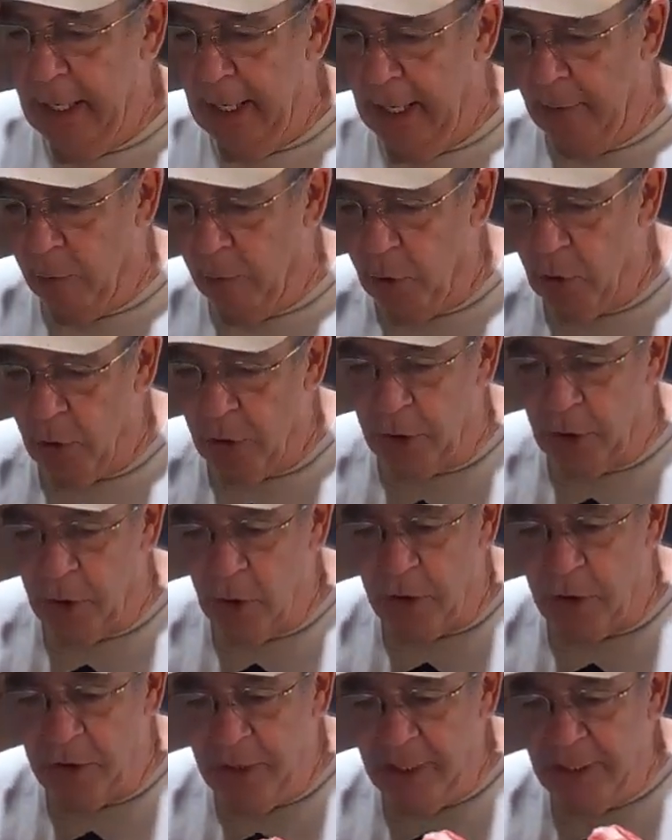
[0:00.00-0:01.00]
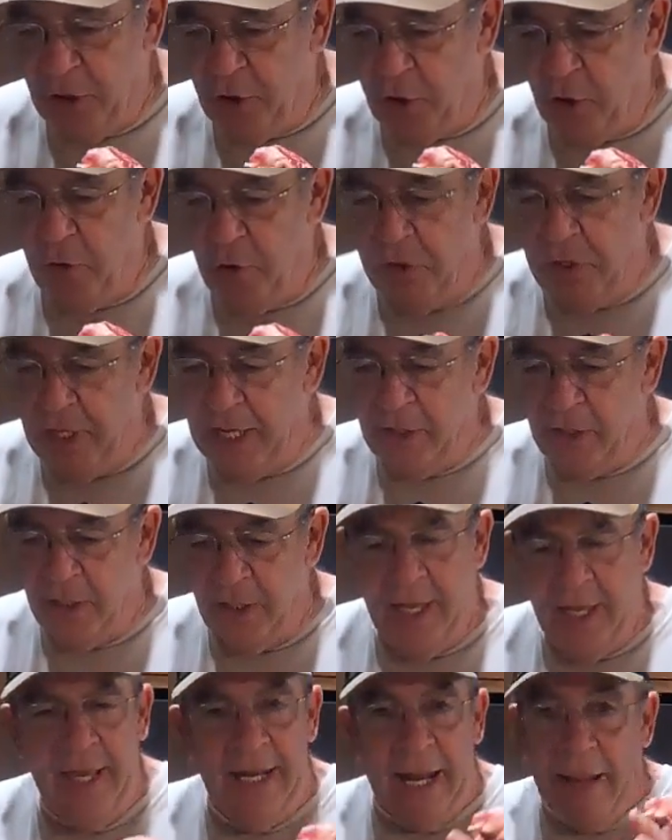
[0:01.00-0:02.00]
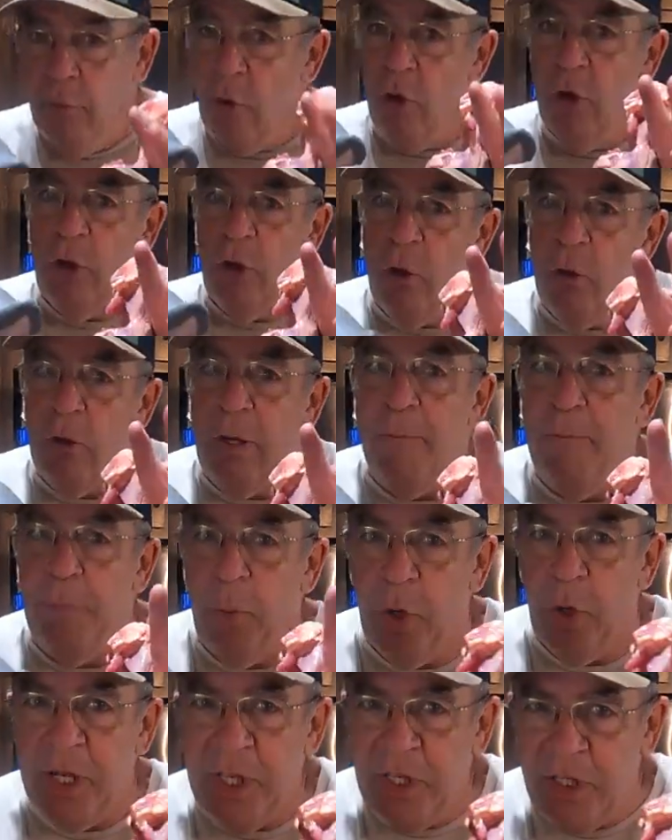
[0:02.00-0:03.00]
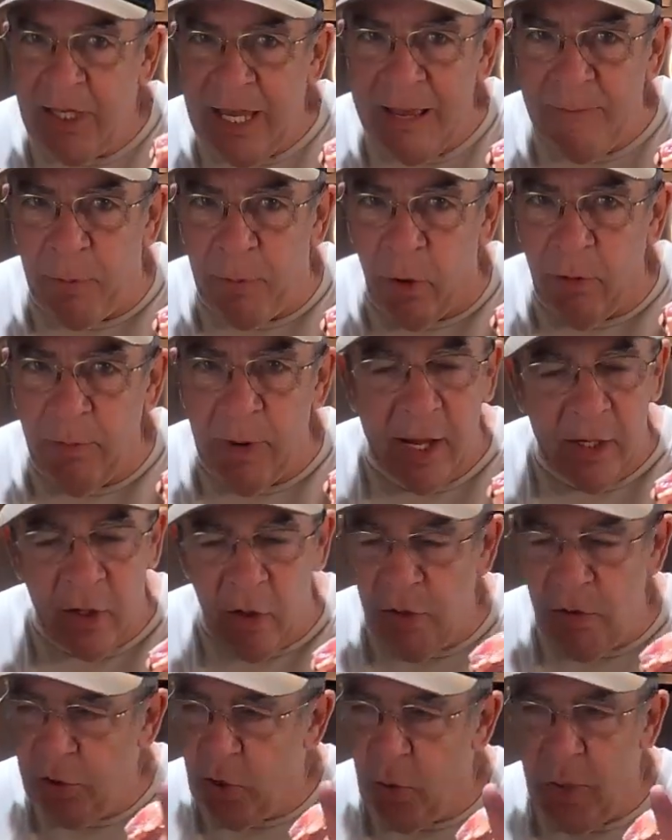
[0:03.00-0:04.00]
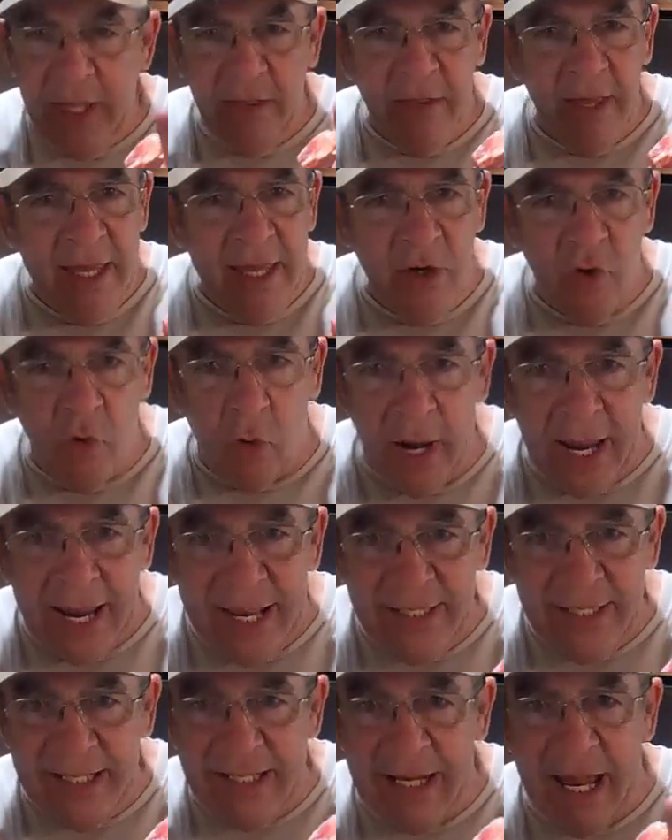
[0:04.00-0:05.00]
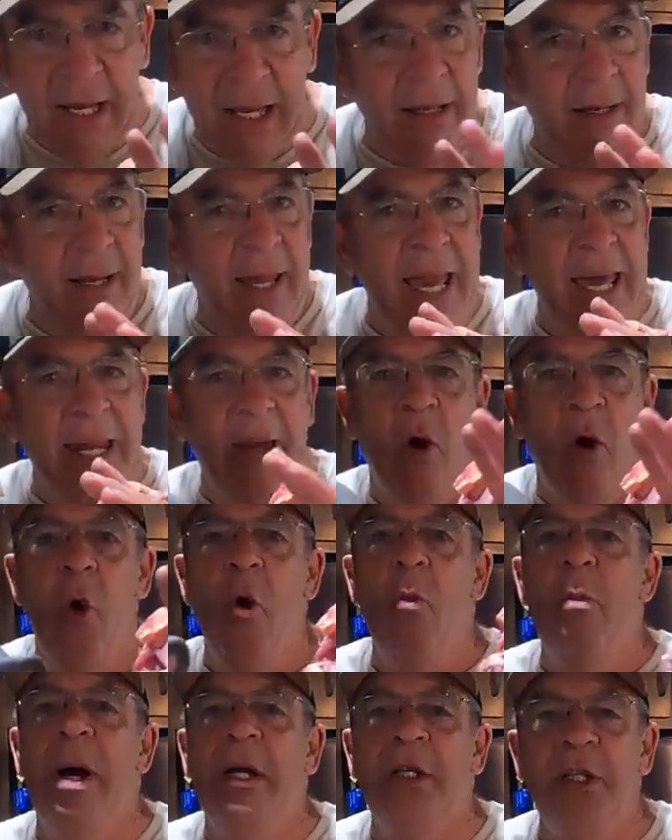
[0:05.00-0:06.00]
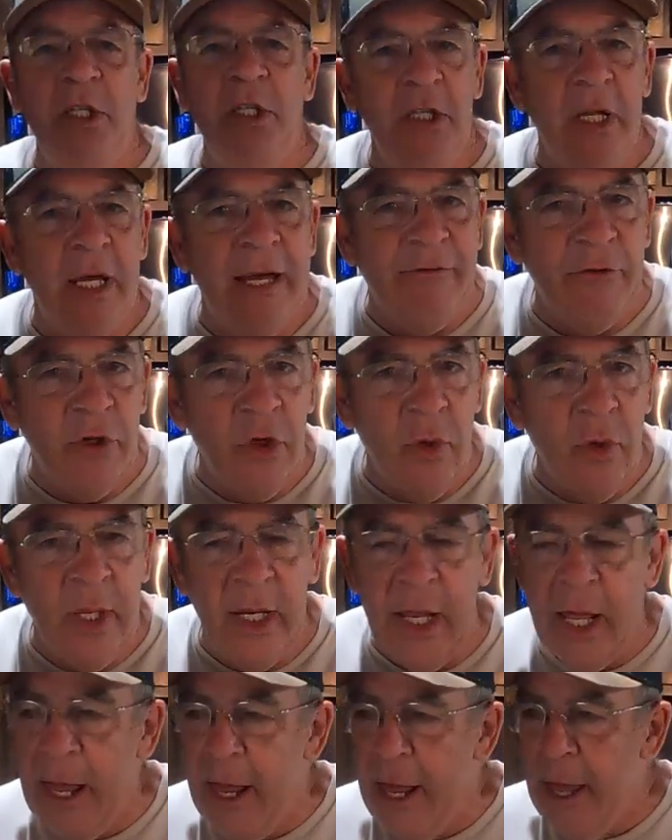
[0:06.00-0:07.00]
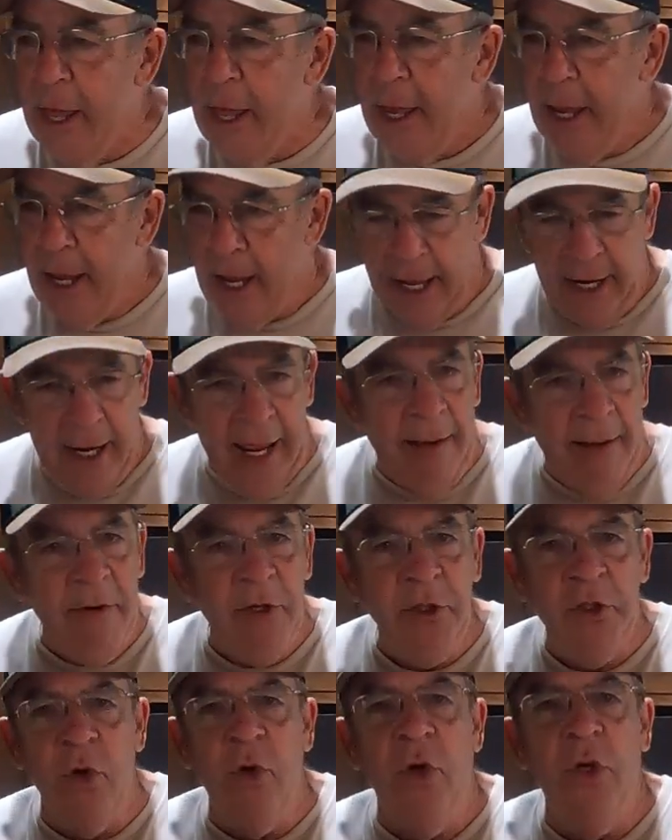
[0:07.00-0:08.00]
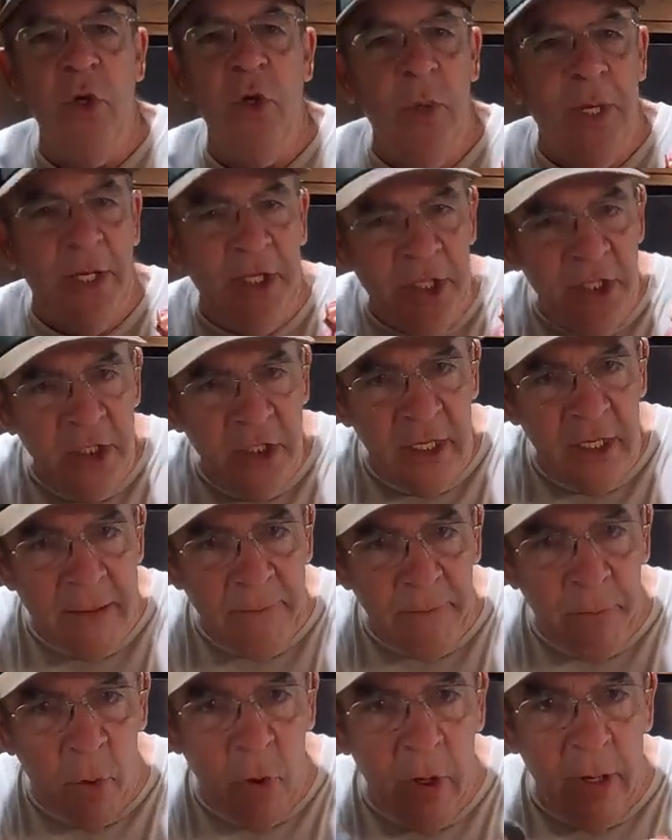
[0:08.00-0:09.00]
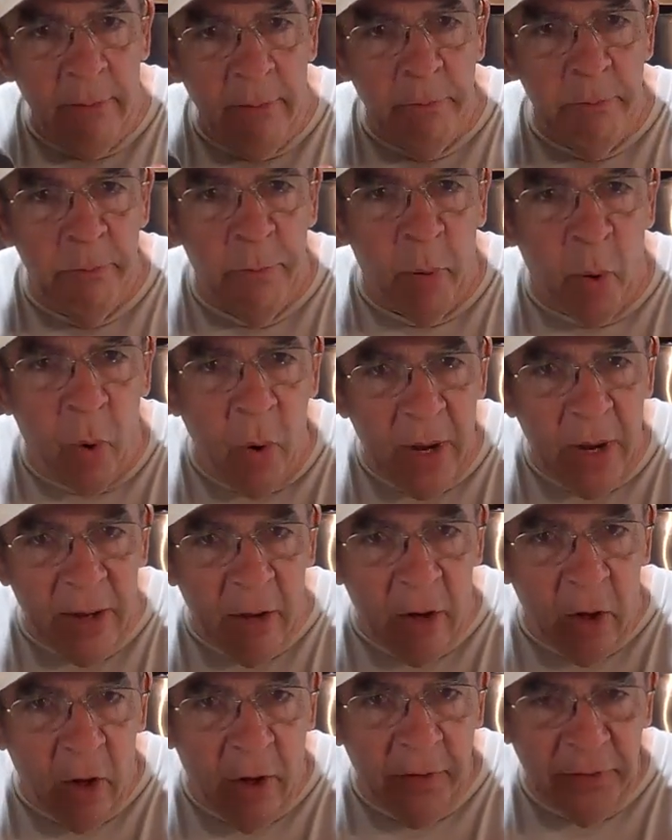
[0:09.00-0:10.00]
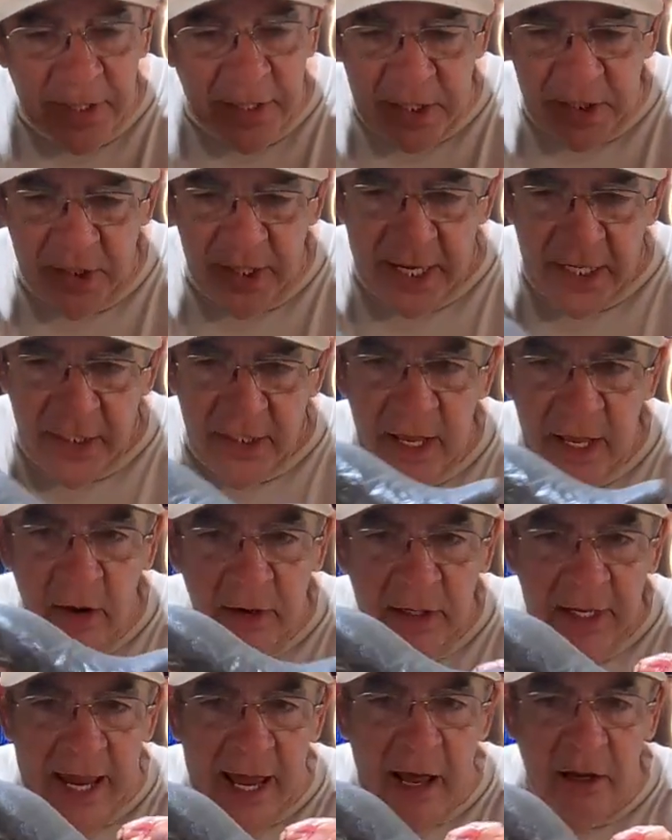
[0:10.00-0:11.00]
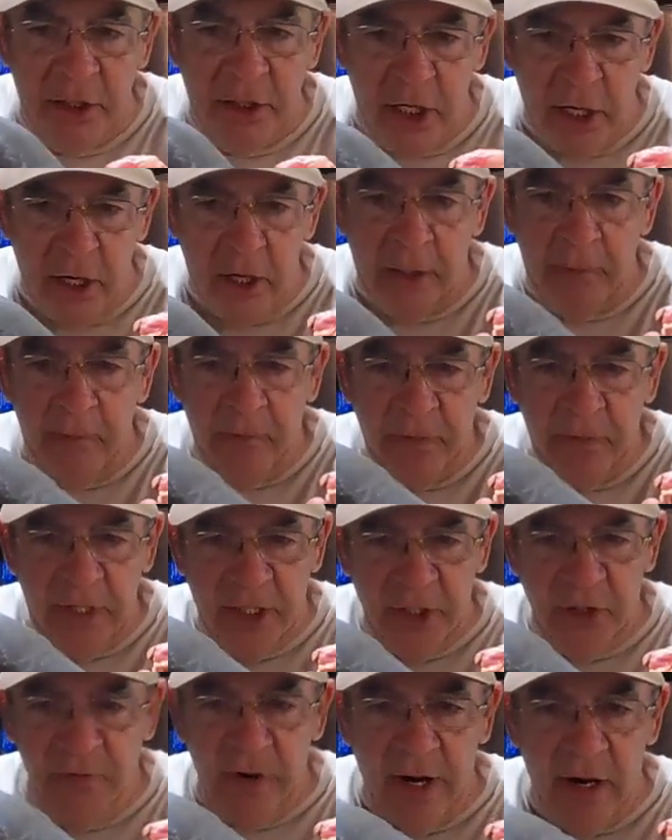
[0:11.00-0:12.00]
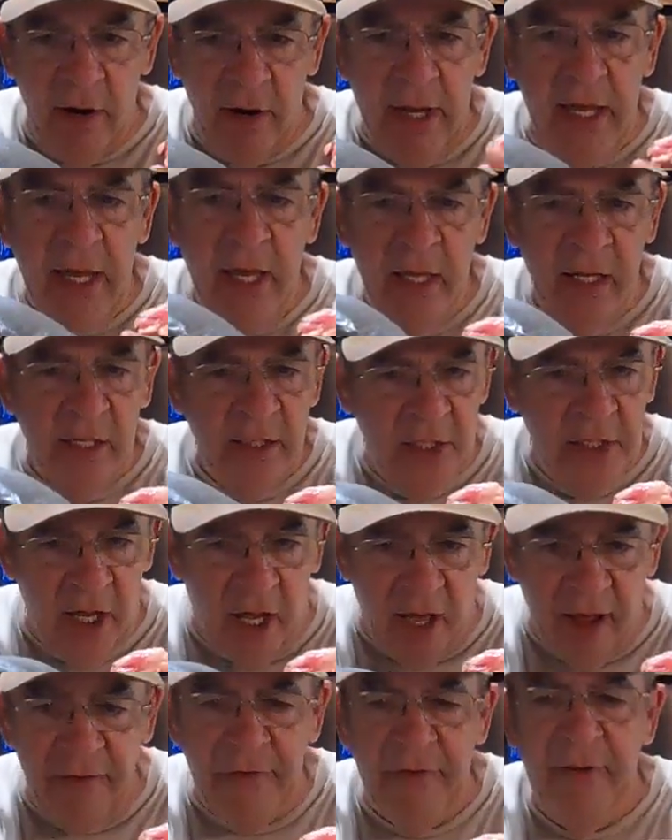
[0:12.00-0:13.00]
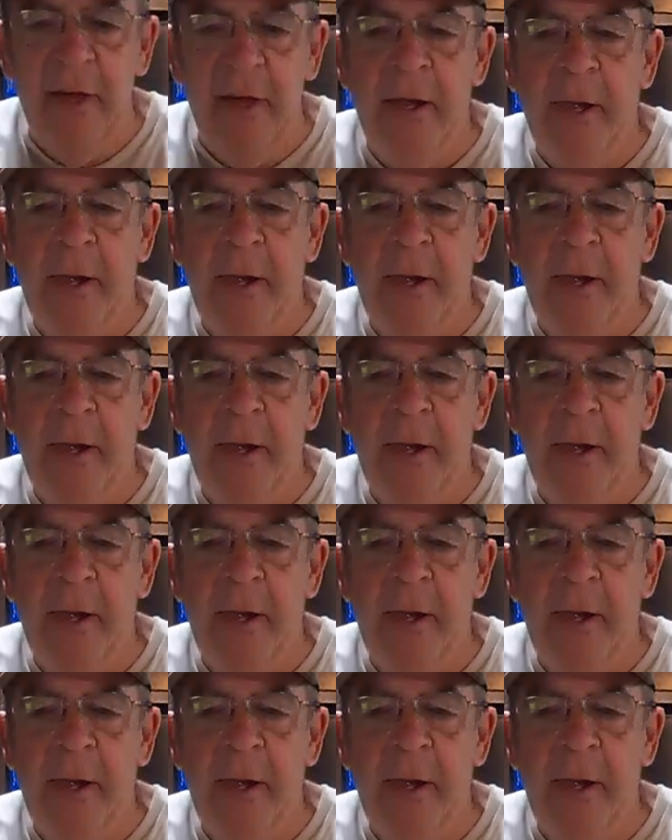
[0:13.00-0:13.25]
And we're going to cook these two things today, and I'm going to cook them pretty simple, not going to do anything crazy, not going to add a whole bunch of stuff to it. And I'm just going to do a simple boil on these things. Now, a cow tongue is very tough.